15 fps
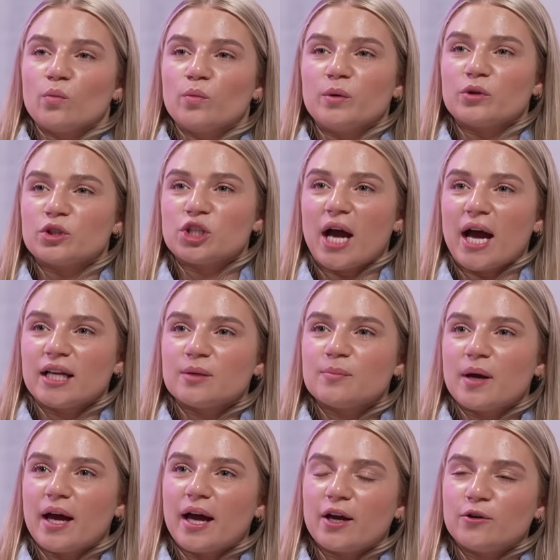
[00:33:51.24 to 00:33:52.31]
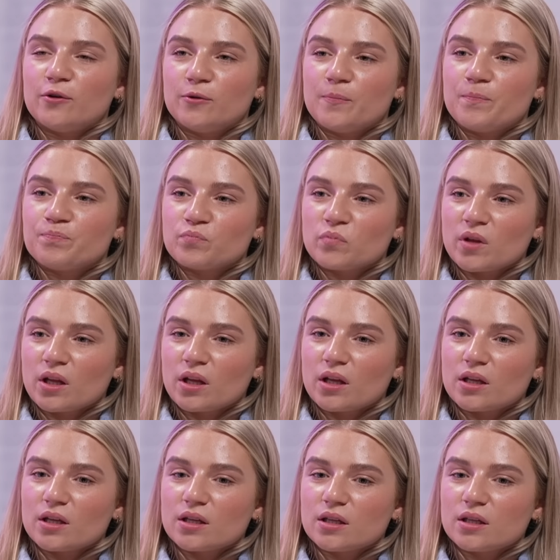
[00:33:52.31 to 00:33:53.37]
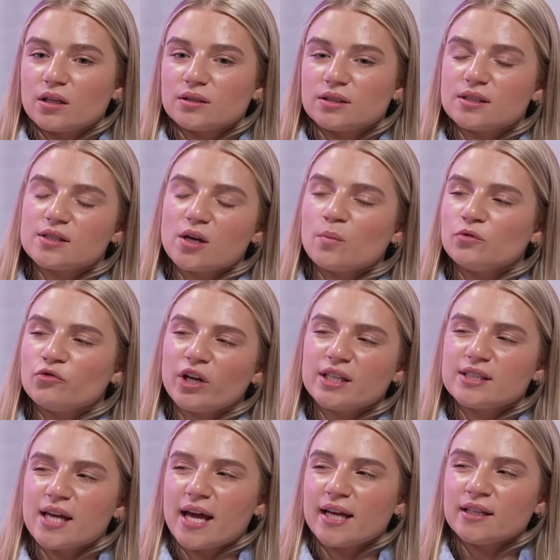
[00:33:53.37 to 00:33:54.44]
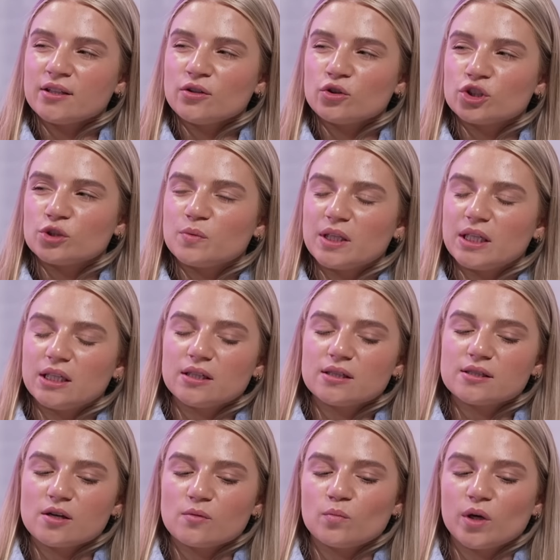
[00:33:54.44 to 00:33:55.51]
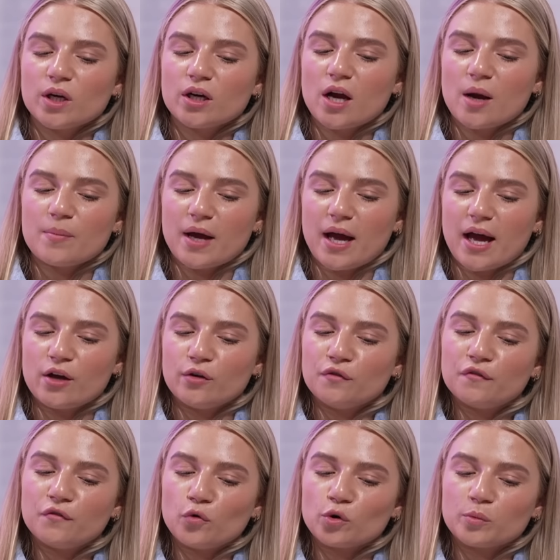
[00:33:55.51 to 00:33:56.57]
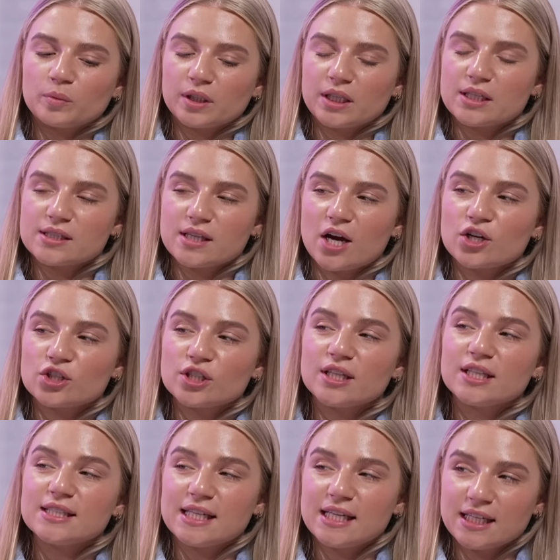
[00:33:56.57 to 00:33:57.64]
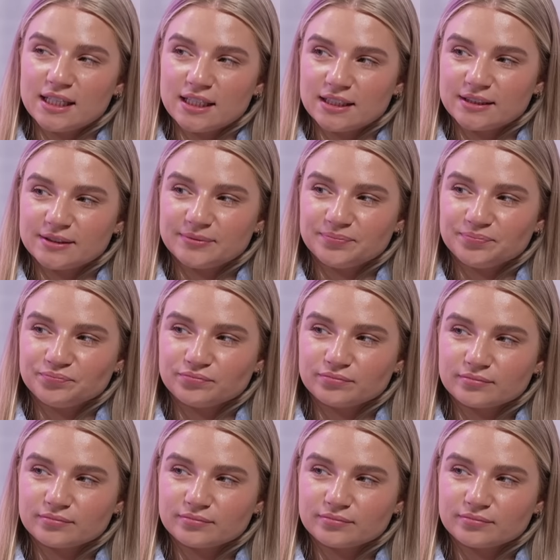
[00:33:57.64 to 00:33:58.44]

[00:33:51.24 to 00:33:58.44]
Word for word: we were chatting about how did someone write it in or did we hear it somewhere about how foreplay starts in the day? Yeah.